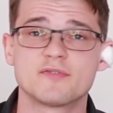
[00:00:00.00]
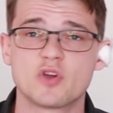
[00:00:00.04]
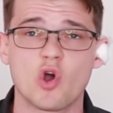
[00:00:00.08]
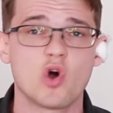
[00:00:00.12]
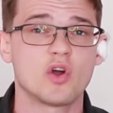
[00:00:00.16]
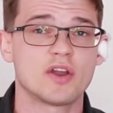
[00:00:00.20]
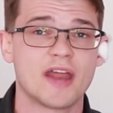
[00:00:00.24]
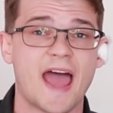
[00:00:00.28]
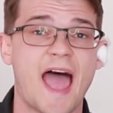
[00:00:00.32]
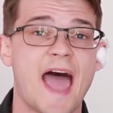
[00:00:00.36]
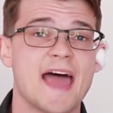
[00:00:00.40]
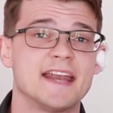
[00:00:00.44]
have
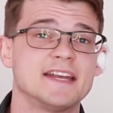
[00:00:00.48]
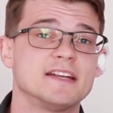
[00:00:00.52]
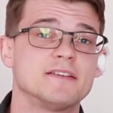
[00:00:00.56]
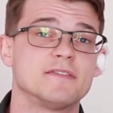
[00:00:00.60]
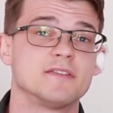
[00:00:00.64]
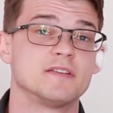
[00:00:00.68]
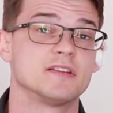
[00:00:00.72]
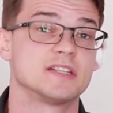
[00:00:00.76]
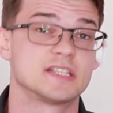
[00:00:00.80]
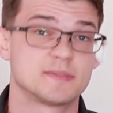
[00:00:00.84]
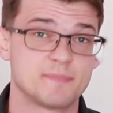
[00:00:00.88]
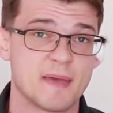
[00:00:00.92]
got
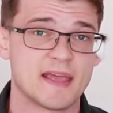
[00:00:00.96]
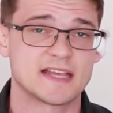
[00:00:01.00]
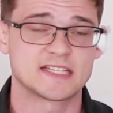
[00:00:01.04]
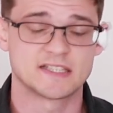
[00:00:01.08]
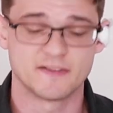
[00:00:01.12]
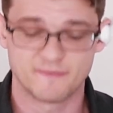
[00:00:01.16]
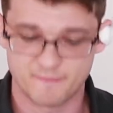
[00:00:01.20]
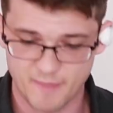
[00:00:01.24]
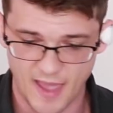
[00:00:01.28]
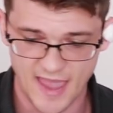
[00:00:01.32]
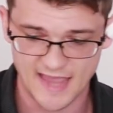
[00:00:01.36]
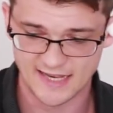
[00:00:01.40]
added
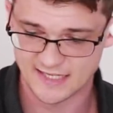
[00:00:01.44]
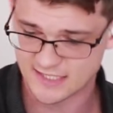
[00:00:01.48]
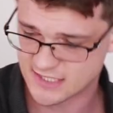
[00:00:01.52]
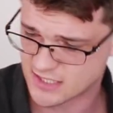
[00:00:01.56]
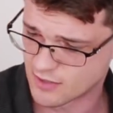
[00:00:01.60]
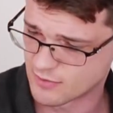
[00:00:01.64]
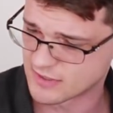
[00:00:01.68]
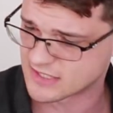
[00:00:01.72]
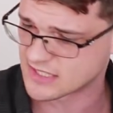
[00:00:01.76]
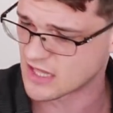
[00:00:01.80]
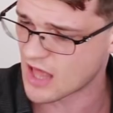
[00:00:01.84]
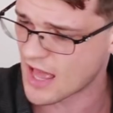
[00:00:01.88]
specks of paint.
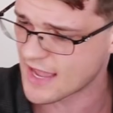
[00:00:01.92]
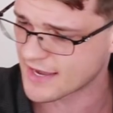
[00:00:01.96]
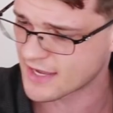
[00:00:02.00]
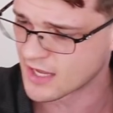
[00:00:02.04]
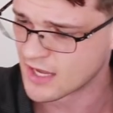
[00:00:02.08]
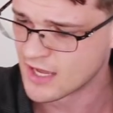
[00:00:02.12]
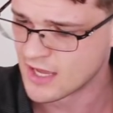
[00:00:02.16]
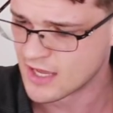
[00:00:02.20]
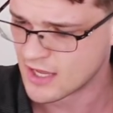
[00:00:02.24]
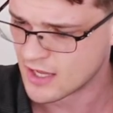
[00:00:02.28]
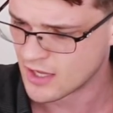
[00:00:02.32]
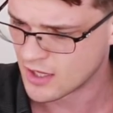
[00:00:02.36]
So it's like
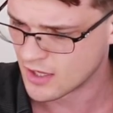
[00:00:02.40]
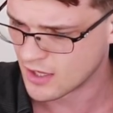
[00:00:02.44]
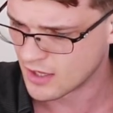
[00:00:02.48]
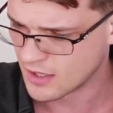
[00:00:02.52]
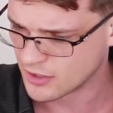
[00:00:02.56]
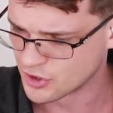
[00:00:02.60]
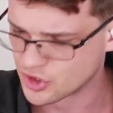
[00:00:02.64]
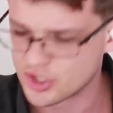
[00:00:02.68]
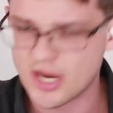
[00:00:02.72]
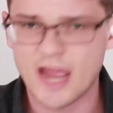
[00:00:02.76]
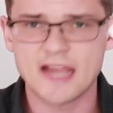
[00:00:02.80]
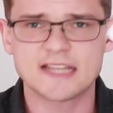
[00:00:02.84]

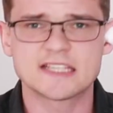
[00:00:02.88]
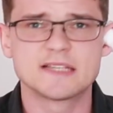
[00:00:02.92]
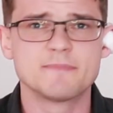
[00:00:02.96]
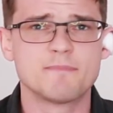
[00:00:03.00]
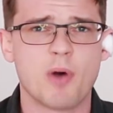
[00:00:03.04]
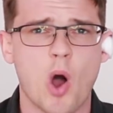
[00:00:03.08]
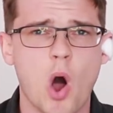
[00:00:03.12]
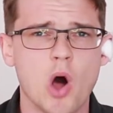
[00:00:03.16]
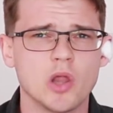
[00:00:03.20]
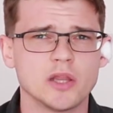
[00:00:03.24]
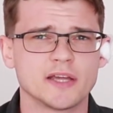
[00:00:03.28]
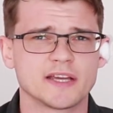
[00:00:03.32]

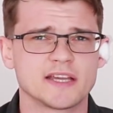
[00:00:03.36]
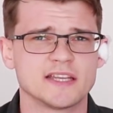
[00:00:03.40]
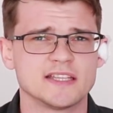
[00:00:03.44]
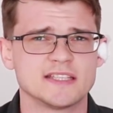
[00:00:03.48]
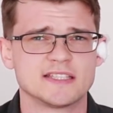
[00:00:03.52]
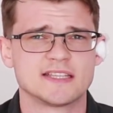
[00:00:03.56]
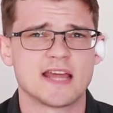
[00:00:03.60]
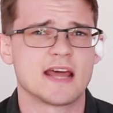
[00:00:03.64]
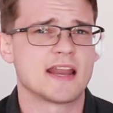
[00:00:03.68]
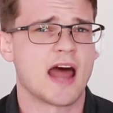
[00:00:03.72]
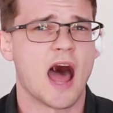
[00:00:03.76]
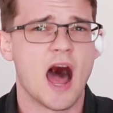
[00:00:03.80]
Jackson Pollock
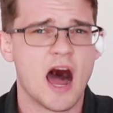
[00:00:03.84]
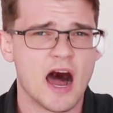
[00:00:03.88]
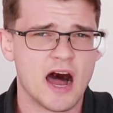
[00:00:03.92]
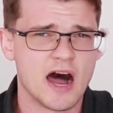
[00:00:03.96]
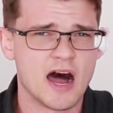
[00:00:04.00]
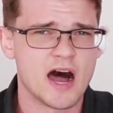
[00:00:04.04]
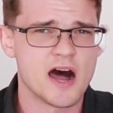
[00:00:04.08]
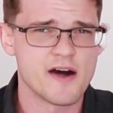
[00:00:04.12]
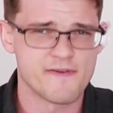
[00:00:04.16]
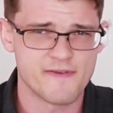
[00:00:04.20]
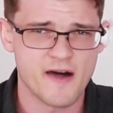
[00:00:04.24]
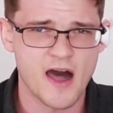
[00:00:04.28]
has done a
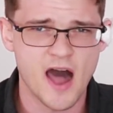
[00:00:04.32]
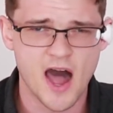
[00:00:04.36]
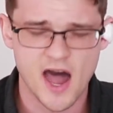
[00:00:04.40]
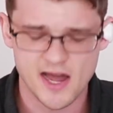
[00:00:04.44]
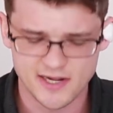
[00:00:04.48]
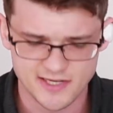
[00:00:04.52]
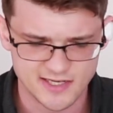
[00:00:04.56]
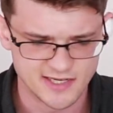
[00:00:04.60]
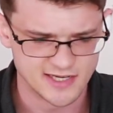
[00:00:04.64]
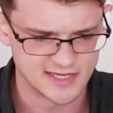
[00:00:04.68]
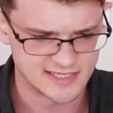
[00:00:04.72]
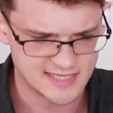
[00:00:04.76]

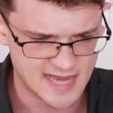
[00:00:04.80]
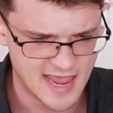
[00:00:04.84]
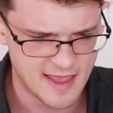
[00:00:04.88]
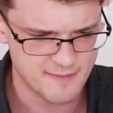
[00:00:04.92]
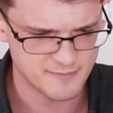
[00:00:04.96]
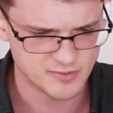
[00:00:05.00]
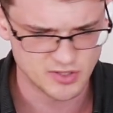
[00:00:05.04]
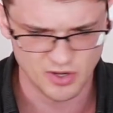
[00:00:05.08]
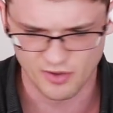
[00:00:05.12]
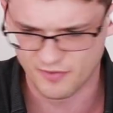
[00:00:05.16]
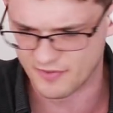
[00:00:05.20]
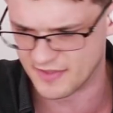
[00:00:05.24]
half-hearted
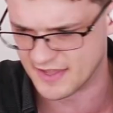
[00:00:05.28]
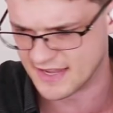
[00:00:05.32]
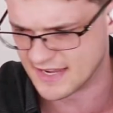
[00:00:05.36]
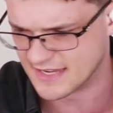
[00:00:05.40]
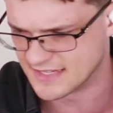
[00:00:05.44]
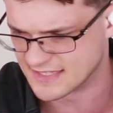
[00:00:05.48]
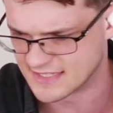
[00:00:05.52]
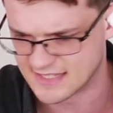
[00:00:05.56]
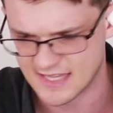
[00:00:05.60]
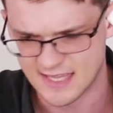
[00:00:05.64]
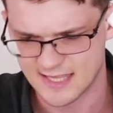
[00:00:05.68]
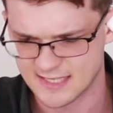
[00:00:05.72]
attempt on
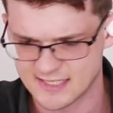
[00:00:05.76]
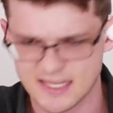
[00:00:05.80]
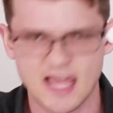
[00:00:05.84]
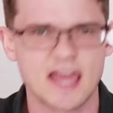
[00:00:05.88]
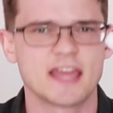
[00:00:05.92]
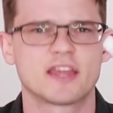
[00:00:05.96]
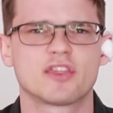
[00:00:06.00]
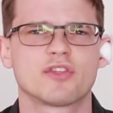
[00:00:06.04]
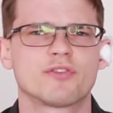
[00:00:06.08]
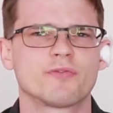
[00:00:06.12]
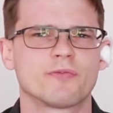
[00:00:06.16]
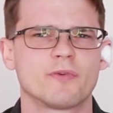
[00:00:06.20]
these. There's
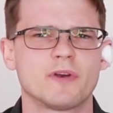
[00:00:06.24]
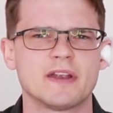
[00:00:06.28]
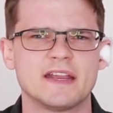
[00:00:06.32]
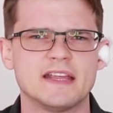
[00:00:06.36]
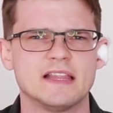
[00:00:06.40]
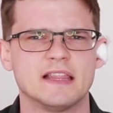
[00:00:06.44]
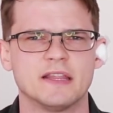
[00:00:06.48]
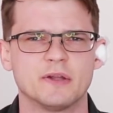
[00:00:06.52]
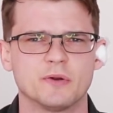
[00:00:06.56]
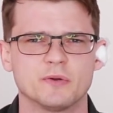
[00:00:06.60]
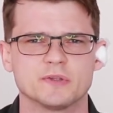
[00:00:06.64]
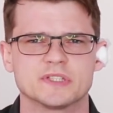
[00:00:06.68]
like
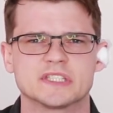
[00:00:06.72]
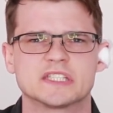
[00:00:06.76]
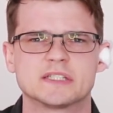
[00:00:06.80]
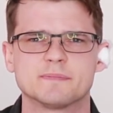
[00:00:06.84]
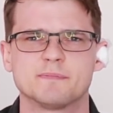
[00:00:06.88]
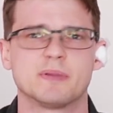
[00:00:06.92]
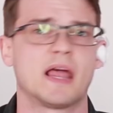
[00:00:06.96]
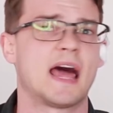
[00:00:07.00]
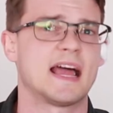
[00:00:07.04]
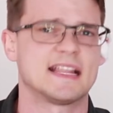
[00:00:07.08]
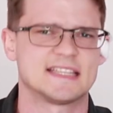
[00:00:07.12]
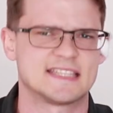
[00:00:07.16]
3 little
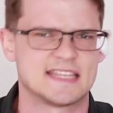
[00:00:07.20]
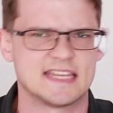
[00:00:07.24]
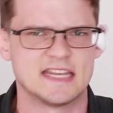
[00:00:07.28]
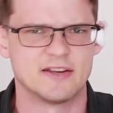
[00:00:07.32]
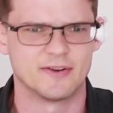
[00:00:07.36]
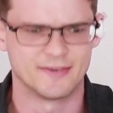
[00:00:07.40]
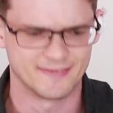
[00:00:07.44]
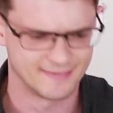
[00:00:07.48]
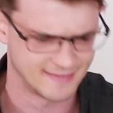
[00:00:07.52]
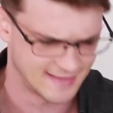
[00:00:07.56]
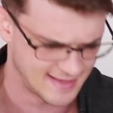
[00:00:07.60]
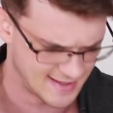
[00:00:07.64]
splats
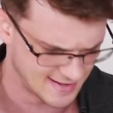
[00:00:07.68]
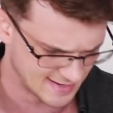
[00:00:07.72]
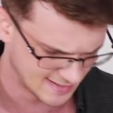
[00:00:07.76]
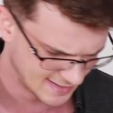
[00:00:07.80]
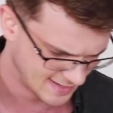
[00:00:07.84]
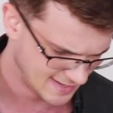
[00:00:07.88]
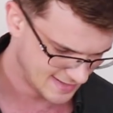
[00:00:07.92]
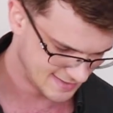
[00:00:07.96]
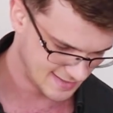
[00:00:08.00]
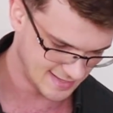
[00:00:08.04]
here and there.